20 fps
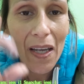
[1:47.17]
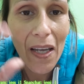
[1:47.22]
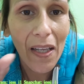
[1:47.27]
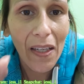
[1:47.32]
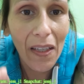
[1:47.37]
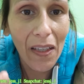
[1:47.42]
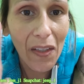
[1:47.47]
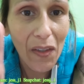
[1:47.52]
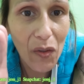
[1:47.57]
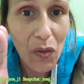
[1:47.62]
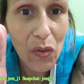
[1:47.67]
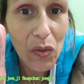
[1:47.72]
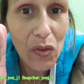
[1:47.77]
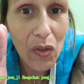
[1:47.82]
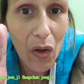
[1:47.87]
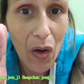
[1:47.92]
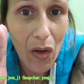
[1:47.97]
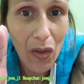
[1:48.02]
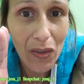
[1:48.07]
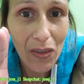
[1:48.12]
and a little
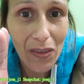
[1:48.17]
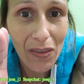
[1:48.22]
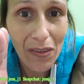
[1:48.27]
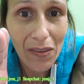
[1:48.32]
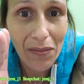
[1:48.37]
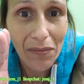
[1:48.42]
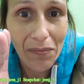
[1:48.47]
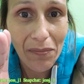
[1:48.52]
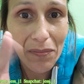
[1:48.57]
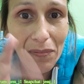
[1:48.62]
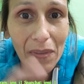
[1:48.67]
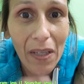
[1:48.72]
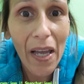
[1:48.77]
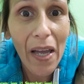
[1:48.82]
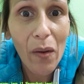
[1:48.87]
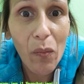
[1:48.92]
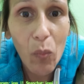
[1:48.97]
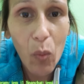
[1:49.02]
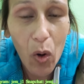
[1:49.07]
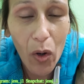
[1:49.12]
sauce
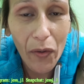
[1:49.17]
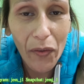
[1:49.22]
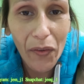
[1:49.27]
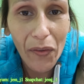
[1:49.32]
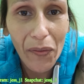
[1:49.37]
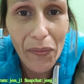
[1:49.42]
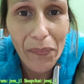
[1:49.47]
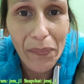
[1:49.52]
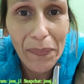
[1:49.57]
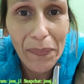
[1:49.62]
and water.